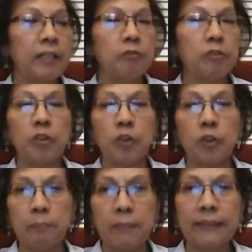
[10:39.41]
It was
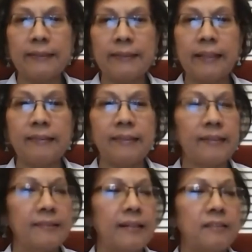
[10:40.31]
tremendously
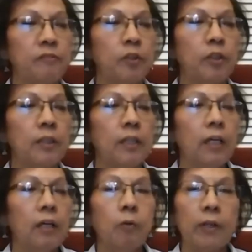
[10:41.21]
successful
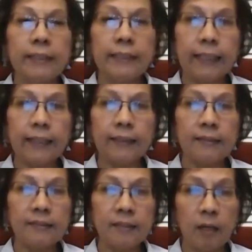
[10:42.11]
with
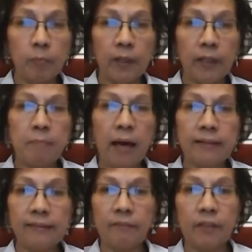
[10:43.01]
attendance numbering
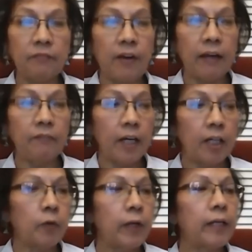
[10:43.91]
about
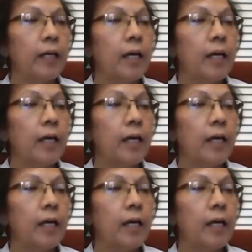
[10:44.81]
7,500,